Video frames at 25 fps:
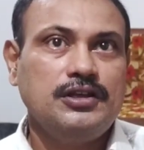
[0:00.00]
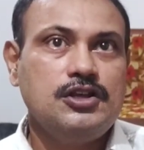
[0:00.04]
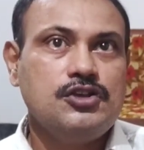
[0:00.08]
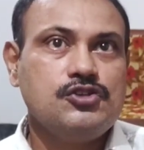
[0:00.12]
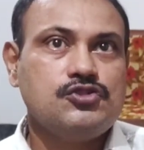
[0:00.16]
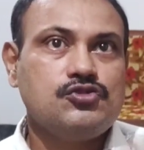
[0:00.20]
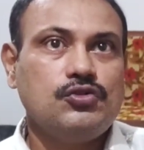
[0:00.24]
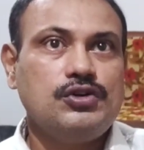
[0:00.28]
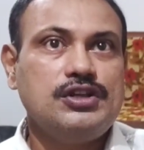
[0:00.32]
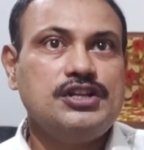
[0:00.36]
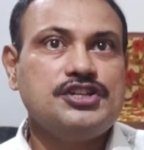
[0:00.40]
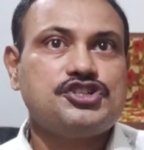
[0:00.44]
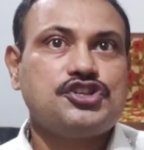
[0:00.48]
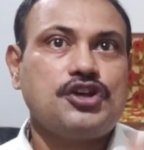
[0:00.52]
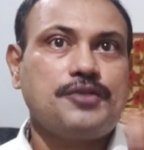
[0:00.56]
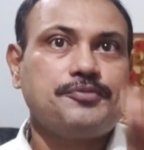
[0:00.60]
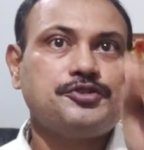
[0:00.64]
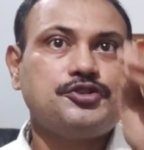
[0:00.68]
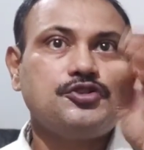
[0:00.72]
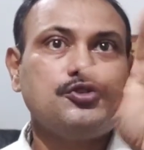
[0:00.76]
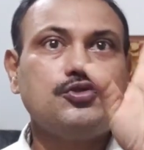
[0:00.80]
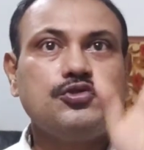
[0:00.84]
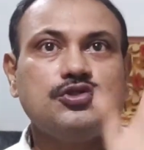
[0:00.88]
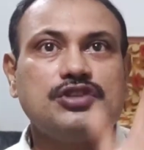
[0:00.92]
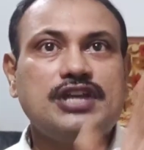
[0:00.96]
So we will
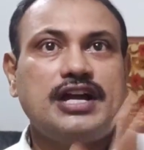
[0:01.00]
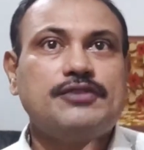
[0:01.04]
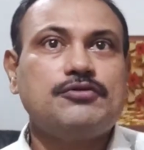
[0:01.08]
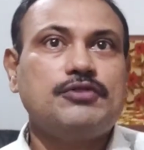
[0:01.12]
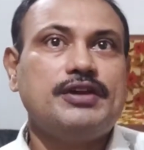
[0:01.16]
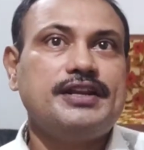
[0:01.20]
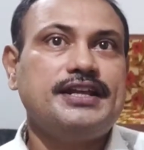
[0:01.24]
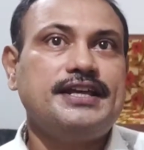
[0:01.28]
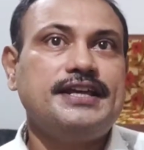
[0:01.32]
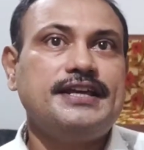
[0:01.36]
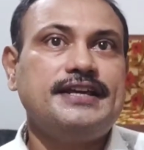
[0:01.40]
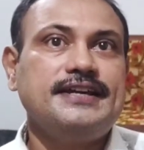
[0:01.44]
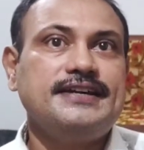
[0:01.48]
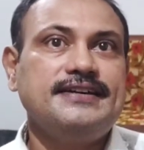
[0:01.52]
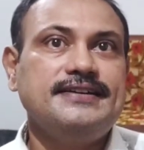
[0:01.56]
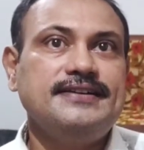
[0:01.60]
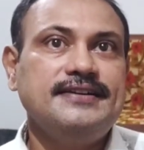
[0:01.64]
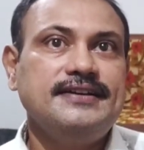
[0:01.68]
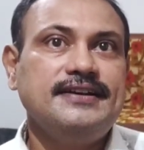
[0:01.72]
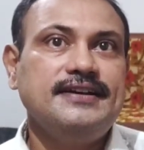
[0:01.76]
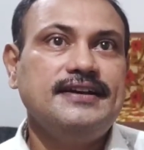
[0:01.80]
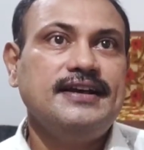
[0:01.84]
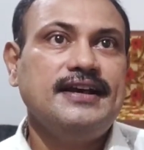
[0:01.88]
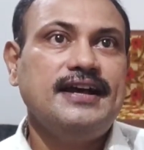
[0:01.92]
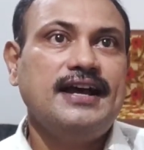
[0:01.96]
substitute that one
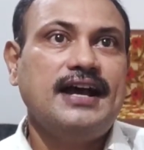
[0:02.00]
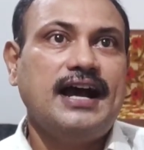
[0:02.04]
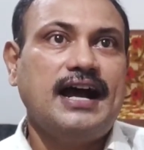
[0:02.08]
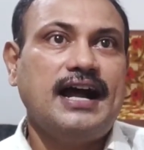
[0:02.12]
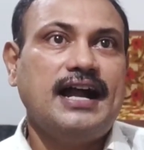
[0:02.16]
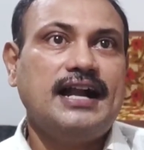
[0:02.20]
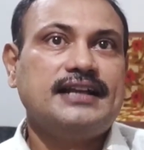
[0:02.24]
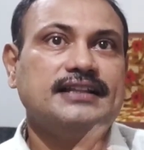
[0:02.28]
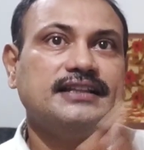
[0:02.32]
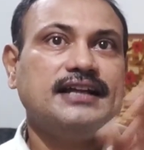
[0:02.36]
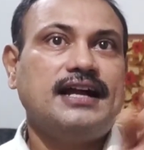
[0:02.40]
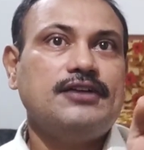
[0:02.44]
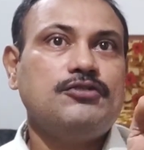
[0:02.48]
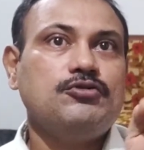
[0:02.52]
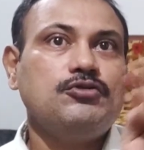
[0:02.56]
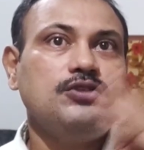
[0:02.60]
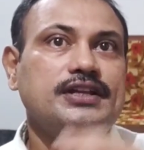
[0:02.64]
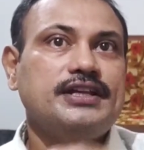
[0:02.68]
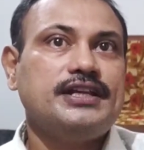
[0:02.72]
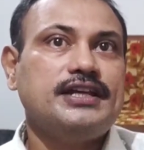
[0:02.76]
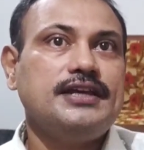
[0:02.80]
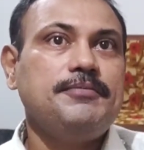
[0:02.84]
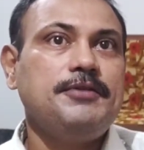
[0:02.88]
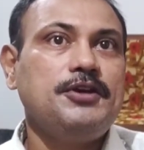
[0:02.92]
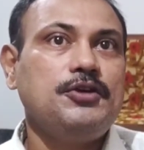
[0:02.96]
here and that will
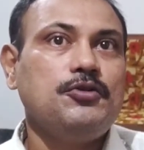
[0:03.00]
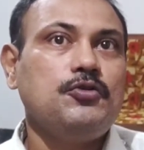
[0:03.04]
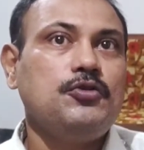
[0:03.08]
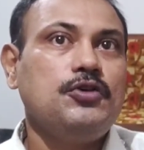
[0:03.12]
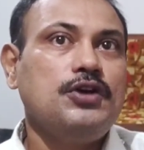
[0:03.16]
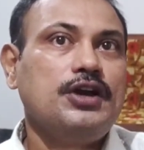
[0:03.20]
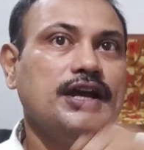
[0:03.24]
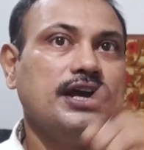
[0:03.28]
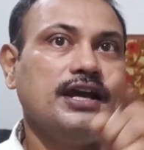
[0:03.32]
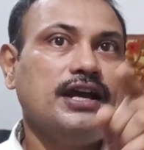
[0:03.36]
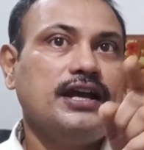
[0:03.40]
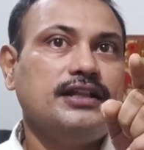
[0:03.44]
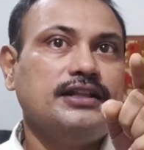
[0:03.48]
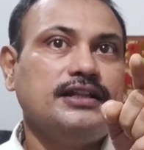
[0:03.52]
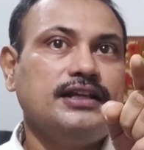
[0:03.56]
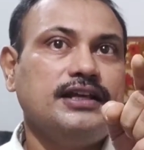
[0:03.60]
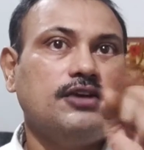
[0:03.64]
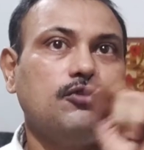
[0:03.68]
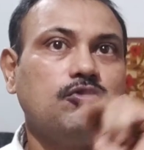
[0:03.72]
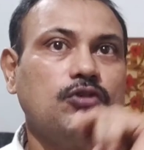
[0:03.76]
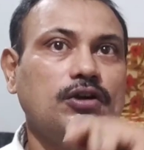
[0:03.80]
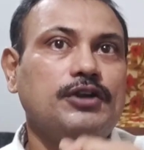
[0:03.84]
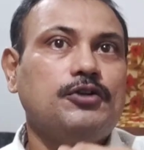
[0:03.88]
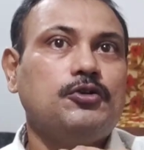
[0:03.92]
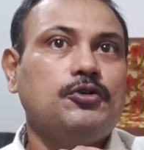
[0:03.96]
give you
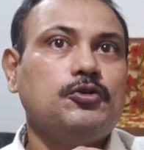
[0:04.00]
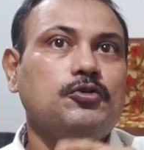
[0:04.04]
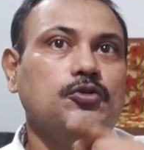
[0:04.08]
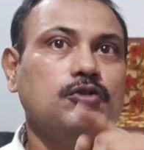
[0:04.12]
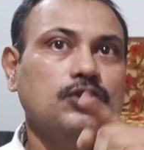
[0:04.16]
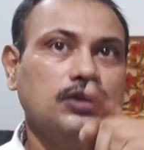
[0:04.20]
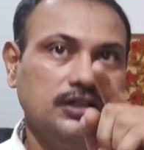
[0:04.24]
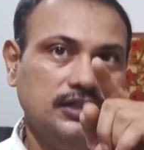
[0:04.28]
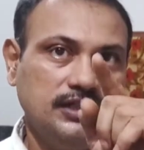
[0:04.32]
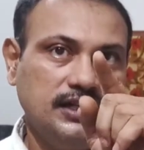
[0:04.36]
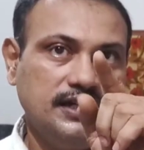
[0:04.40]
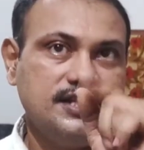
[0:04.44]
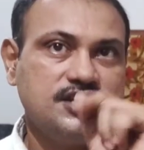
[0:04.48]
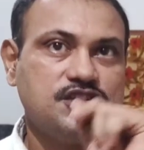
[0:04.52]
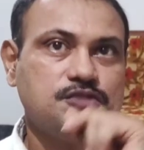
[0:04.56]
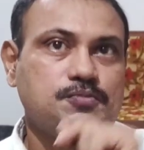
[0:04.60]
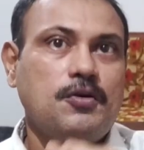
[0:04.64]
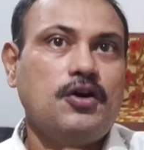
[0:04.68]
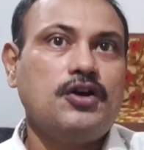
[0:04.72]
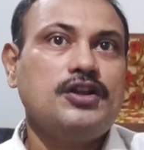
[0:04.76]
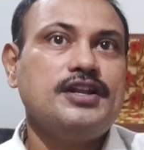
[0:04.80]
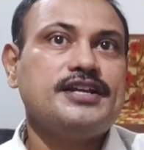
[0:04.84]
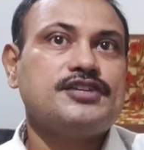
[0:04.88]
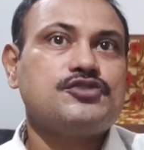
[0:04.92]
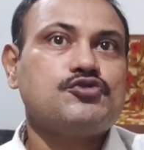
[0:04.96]
equal to, that is
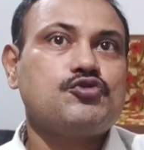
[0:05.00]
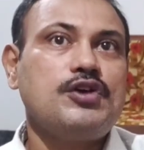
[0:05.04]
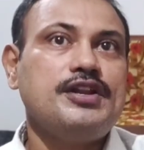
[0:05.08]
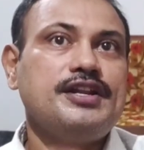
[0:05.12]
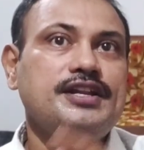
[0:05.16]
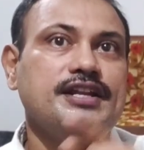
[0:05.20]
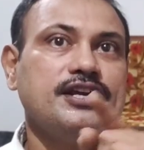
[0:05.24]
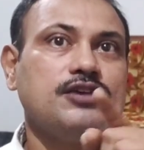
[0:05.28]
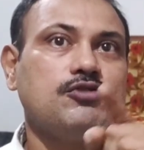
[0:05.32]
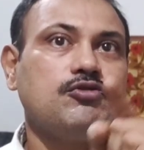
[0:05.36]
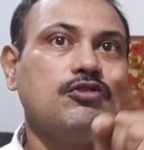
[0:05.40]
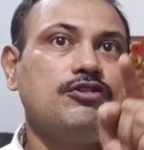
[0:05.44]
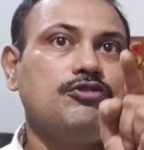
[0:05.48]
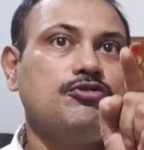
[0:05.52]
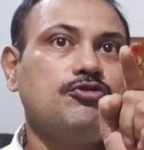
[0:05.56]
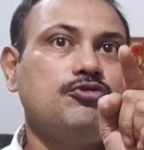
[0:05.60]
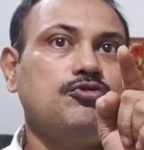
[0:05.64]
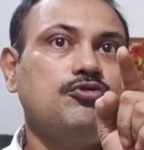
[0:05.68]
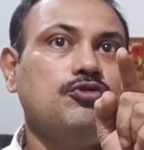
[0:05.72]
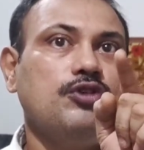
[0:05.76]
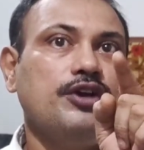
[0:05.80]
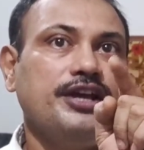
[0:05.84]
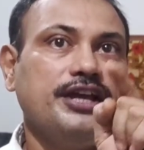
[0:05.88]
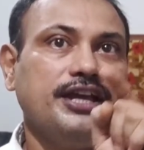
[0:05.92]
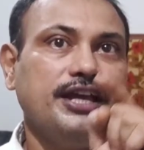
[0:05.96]
small x1 equal
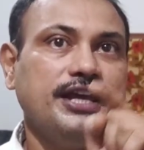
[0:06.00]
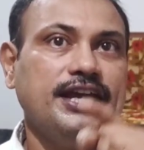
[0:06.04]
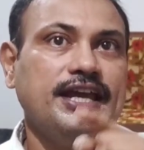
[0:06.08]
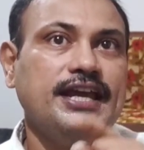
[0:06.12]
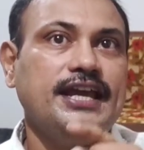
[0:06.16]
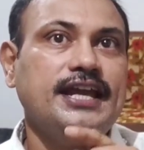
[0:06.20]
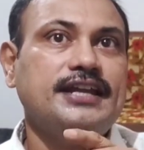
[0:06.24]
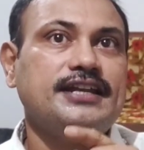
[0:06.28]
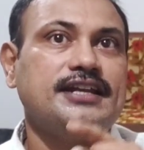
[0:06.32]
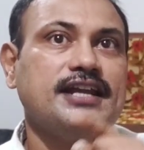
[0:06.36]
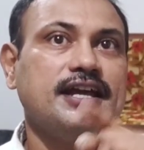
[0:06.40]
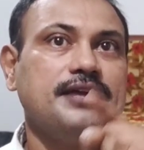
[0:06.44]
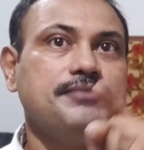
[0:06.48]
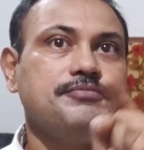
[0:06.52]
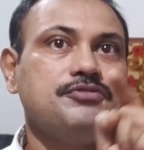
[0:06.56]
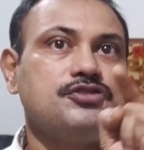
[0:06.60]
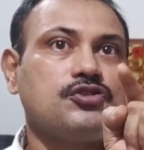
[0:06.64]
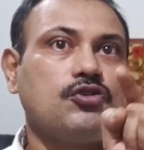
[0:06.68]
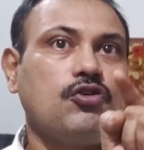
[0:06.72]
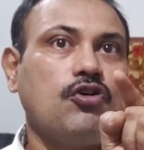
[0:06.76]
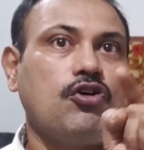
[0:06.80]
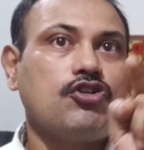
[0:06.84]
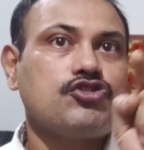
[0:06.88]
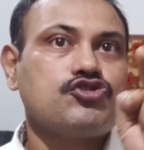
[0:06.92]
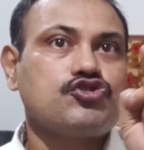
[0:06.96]
to a times
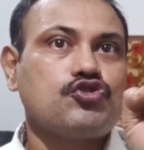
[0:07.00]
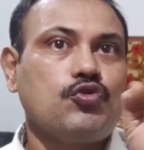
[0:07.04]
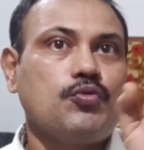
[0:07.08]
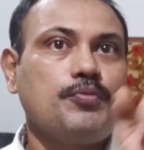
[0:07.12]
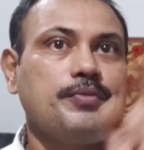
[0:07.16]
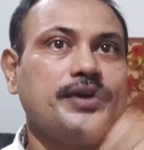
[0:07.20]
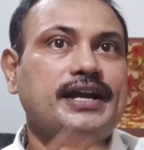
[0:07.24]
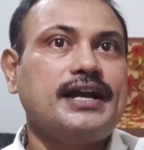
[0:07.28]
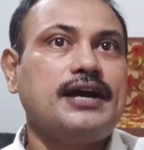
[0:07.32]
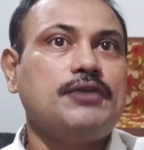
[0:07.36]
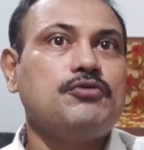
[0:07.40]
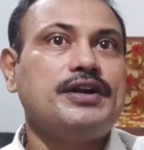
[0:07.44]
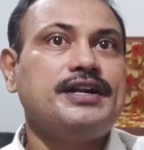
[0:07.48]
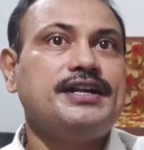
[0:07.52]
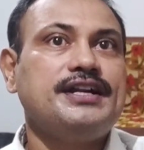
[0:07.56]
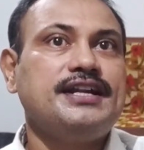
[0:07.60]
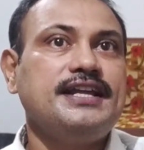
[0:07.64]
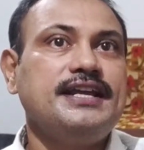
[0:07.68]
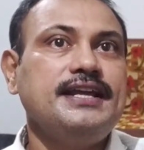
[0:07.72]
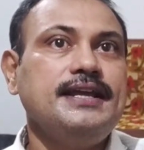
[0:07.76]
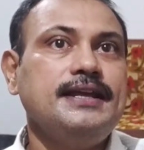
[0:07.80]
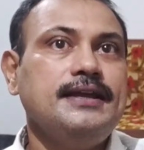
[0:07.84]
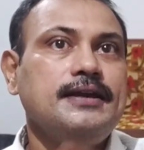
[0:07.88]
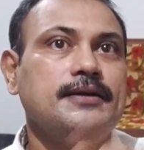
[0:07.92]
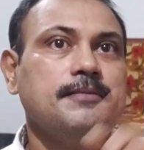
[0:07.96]
cos omega
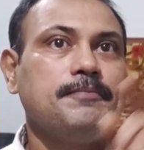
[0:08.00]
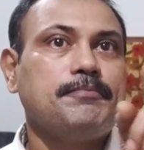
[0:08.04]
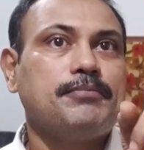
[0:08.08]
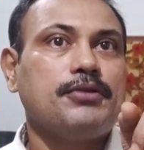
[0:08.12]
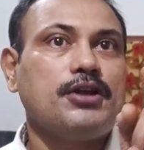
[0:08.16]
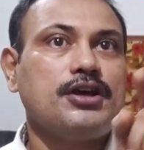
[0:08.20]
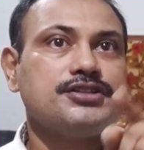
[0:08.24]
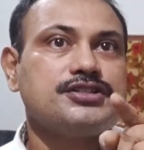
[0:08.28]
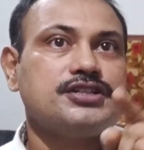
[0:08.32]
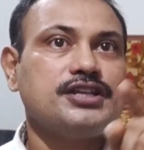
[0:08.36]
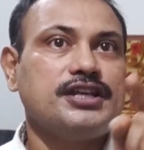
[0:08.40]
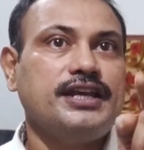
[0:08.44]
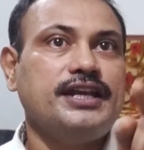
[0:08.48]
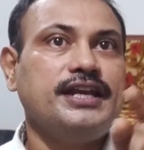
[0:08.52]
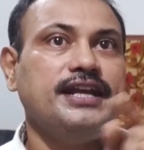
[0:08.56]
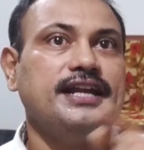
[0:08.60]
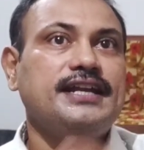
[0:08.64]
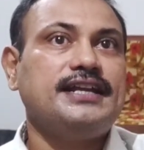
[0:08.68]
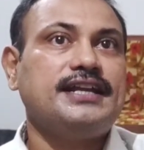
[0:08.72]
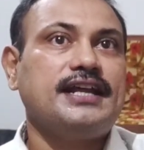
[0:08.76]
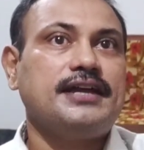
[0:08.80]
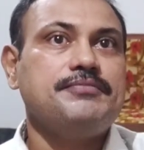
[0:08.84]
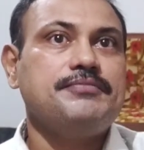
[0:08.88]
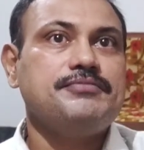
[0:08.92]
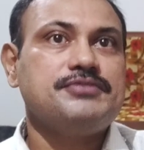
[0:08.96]
1t plus
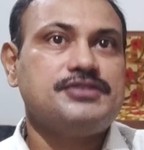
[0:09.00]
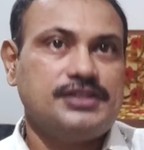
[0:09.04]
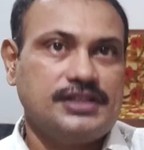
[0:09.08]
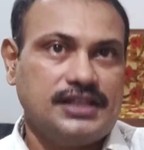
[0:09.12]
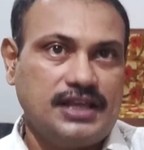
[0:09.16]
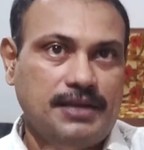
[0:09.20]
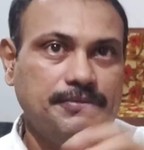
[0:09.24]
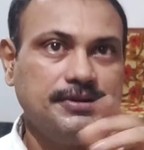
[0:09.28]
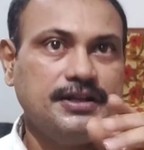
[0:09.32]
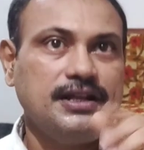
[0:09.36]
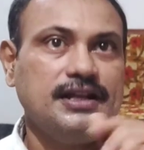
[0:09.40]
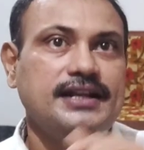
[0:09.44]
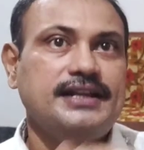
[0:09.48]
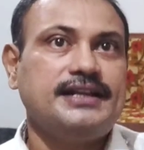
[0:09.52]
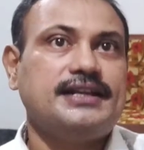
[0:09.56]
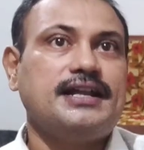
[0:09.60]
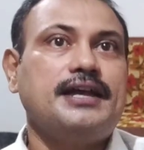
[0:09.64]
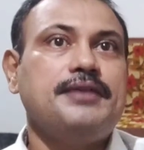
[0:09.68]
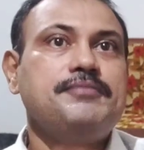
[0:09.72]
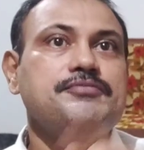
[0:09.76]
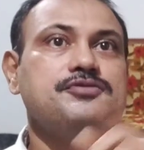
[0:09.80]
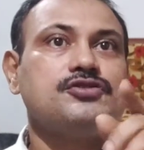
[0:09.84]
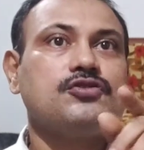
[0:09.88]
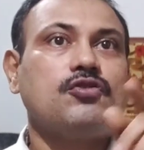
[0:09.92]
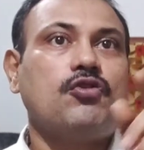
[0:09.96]
a times capital A
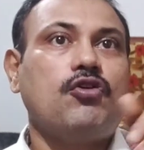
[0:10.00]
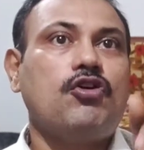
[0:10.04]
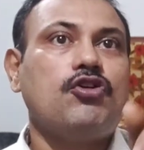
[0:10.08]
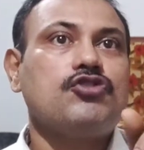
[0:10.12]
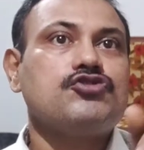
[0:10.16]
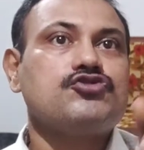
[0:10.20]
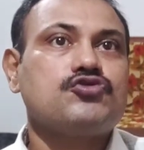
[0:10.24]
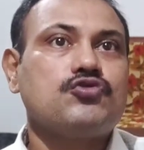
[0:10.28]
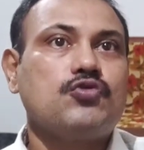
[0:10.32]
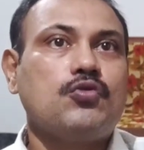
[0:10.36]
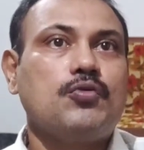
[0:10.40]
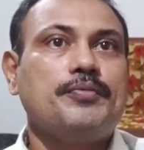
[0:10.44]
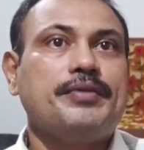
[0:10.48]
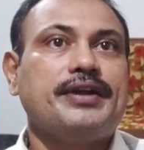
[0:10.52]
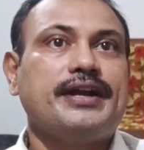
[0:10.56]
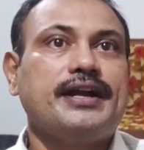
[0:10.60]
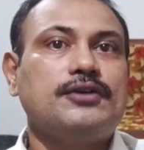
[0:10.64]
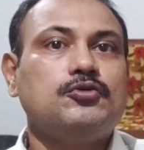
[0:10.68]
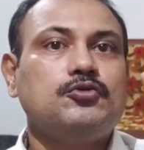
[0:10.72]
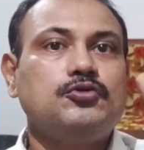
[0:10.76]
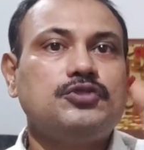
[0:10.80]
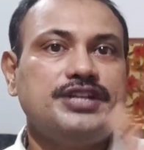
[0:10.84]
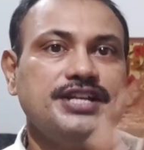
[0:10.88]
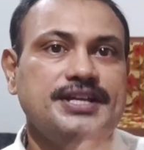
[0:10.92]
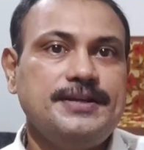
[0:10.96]
times cos omega
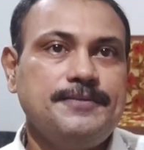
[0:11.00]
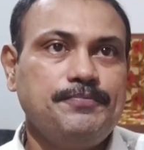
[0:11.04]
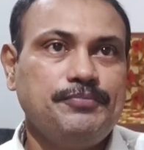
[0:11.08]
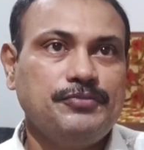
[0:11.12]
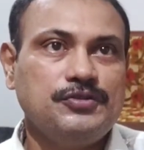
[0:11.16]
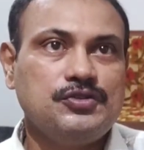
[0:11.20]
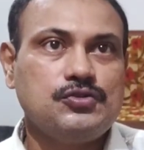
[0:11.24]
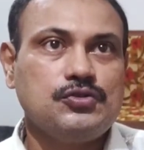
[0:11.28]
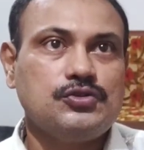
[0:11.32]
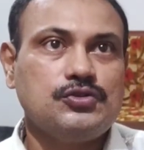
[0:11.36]
2t.